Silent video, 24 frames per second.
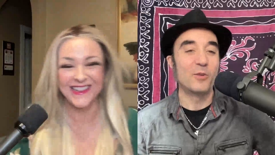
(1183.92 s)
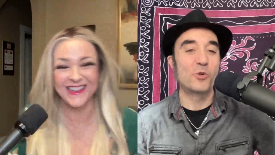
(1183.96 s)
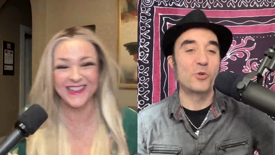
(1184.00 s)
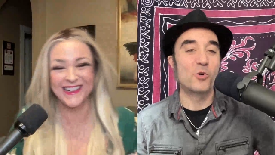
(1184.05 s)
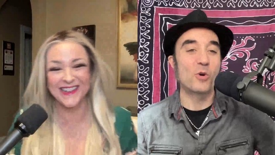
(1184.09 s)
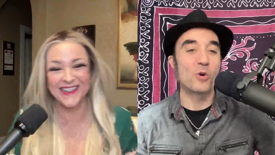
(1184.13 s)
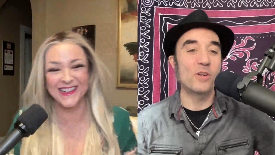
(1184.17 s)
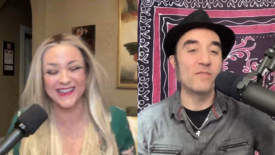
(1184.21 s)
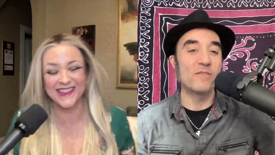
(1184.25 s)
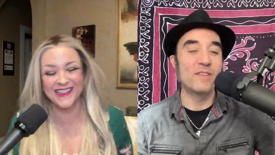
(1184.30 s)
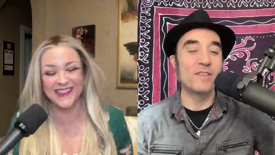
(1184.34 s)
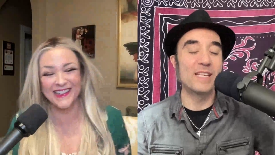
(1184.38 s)

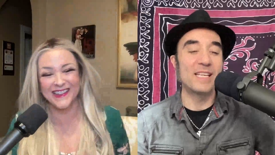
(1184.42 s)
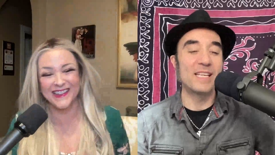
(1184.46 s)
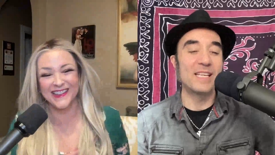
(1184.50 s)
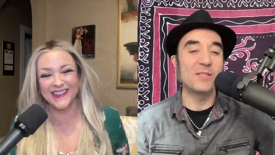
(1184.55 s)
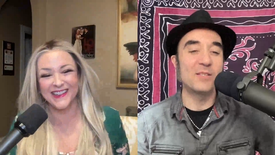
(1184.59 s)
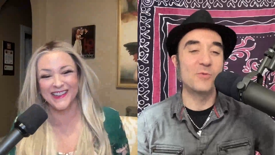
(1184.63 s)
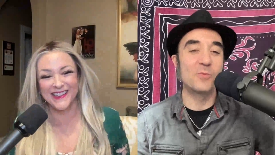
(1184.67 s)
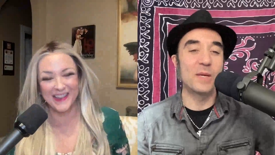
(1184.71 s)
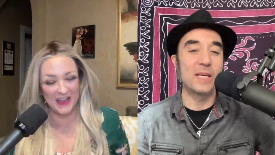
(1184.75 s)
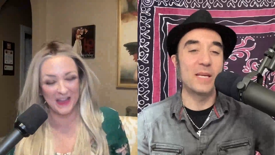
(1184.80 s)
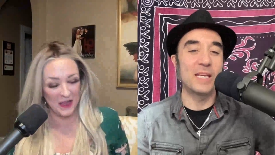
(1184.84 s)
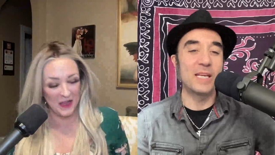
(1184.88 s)
Speaker 1: The short of
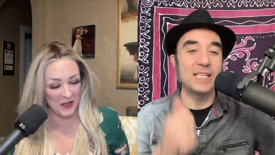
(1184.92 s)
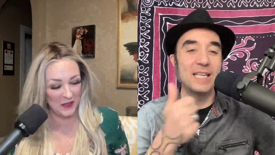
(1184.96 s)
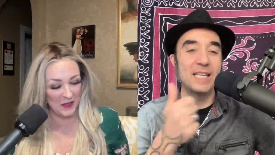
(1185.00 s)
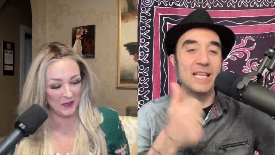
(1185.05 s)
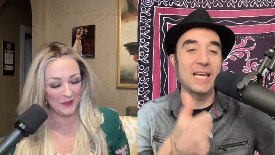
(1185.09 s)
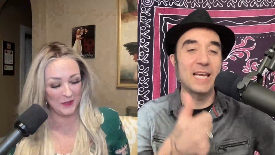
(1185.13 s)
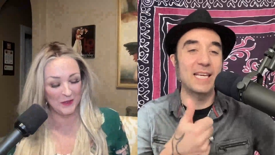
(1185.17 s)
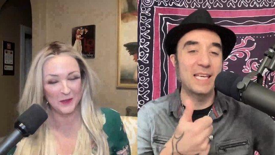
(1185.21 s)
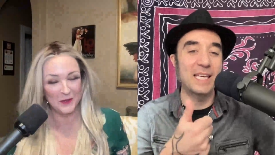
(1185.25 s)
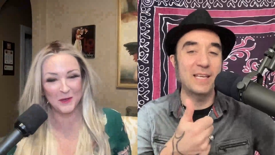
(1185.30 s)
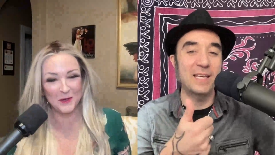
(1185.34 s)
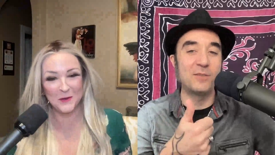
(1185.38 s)
it is,
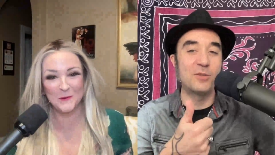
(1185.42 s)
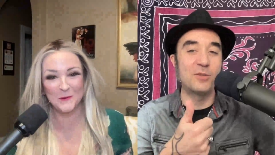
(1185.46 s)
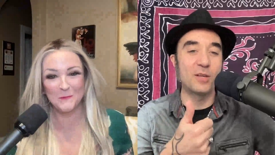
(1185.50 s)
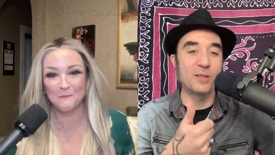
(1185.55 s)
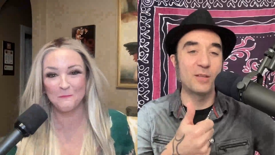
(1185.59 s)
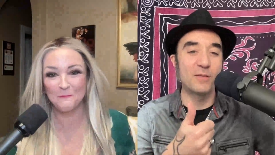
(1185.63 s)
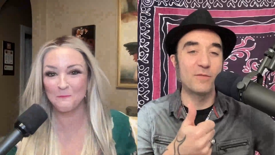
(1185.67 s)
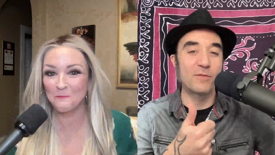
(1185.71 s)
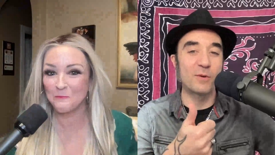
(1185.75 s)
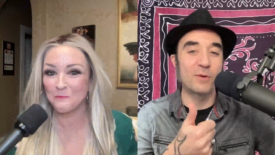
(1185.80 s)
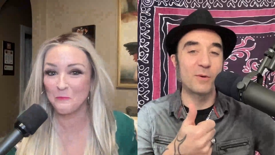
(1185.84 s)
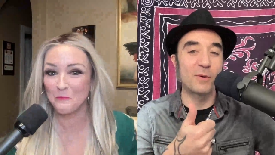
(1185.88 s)
we didn't like
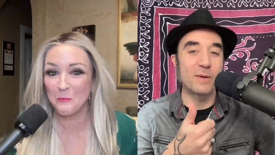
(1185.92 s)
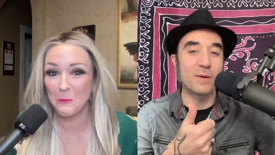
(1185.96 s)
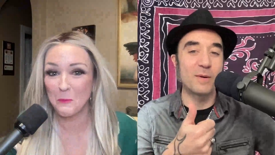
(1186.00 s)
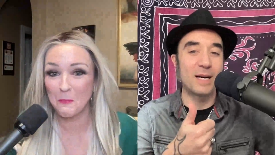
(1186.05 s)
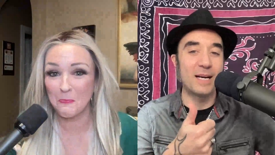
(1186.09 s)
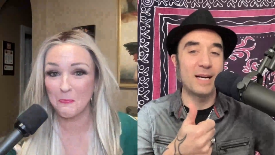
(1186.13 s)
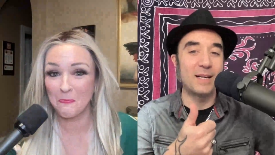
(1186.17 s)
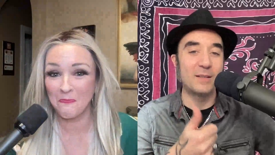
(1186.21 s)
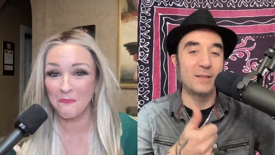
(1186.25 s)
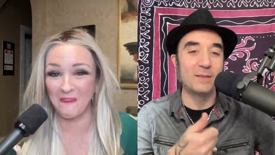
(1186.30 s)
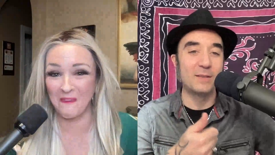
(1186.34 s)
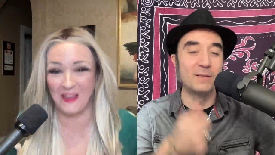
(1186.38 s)
each other for a
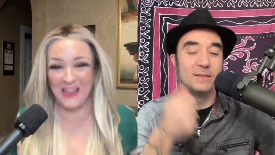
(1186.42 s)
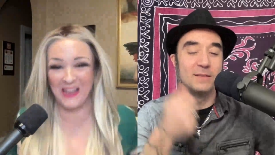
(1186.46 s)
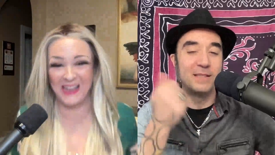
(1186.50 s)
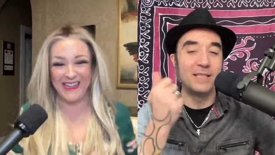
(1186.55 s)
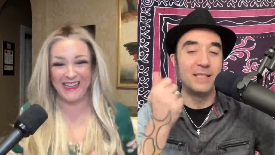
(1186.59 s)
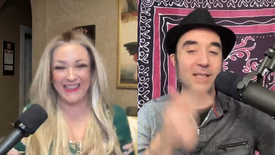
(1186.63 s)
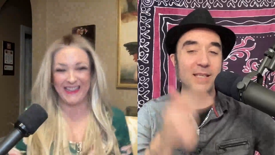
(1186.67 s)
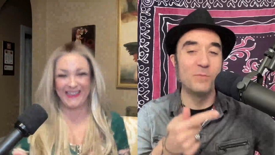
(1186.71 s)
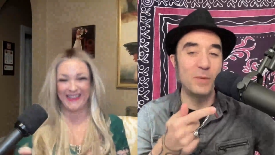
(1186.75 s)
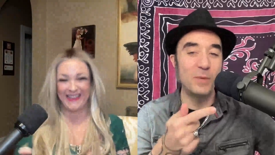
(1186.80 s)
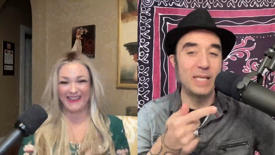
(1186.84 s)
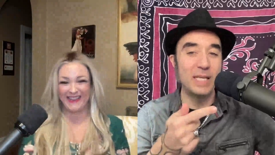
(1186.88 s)
while,
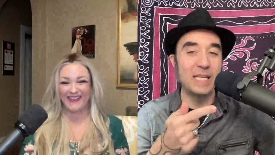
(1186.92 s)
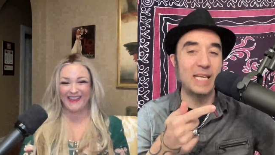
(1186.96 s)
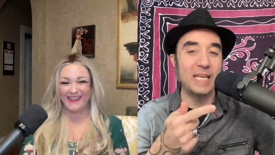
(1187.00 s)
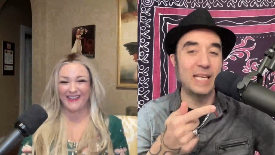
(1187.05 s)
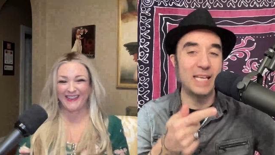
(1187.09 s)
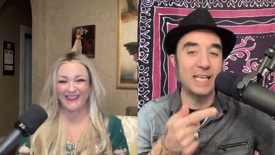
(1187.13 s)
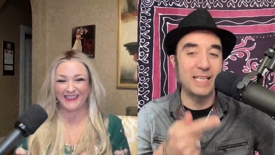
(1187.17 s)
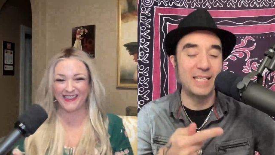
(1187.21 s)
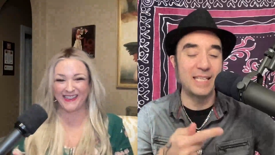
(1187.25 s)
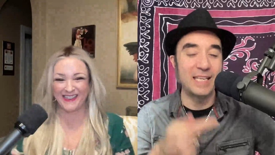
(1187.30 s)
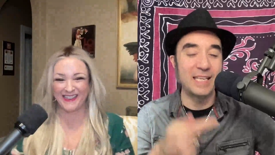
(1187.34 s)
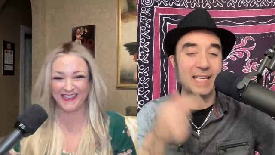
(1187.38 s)
then we
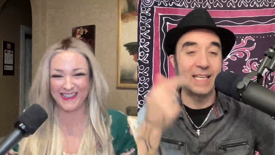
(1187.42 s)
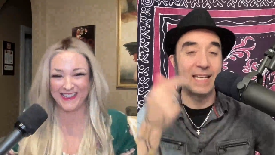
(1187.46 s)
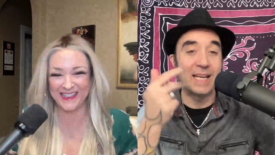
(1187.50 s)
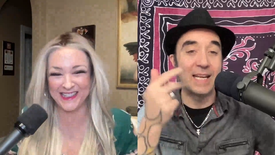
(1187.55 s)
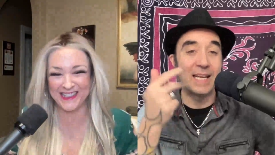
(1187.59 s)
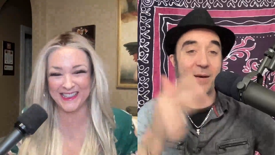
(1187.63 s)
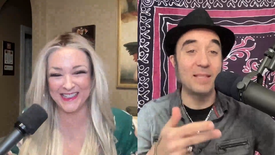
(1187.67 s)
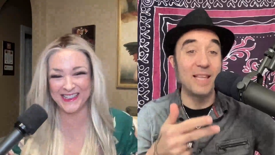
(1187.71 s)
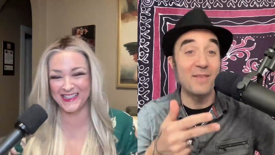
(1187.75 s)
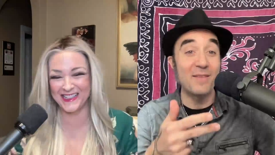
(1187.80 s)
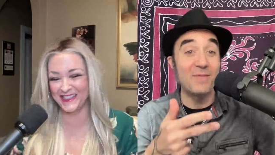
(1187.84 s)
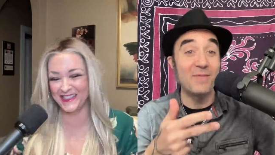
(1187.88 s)
did,
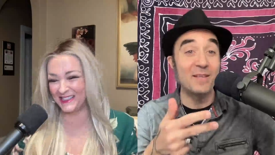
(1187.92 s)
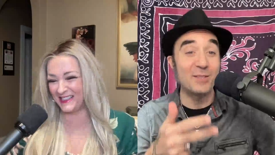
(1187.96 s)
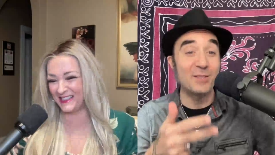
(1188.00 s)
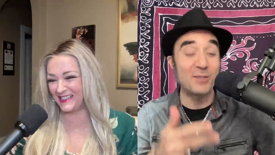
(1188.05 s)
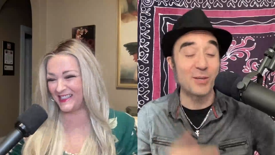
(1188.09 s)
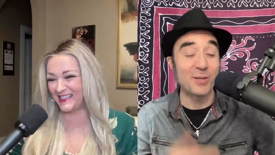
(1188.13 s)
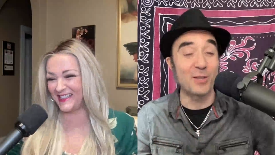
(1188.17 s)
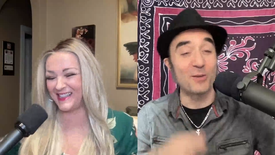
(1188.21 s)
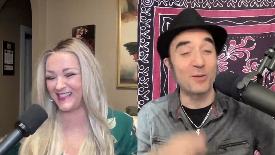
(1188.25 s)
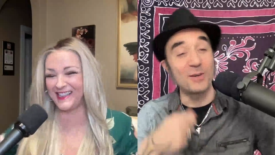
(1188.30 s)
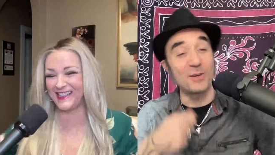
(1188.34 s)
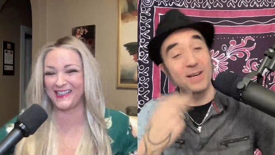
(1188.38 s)
and now we
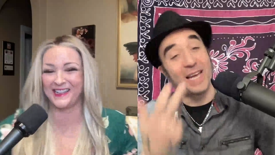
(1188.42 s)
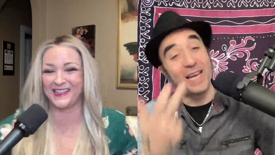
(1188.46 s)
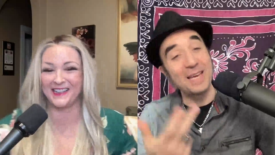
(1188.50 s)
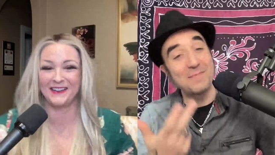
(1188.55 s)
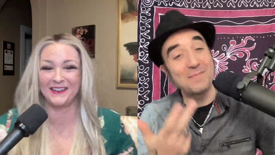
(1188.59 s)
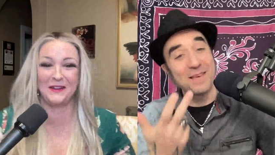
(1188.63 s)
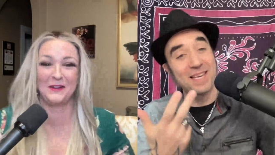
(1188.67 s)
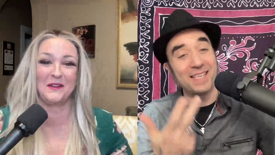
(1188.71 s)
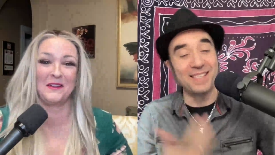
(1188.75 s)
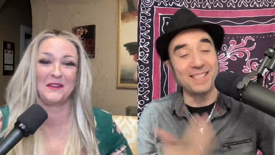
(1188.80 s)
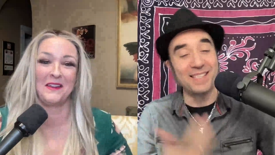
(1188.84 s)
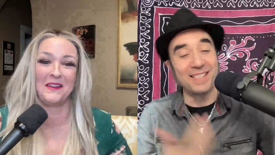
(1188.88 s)
love each other.
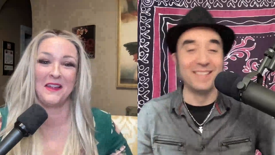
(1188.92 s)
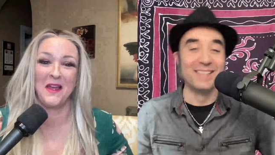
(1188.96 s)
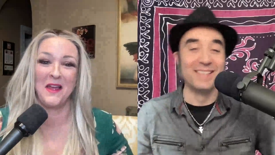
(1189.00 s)
Amen.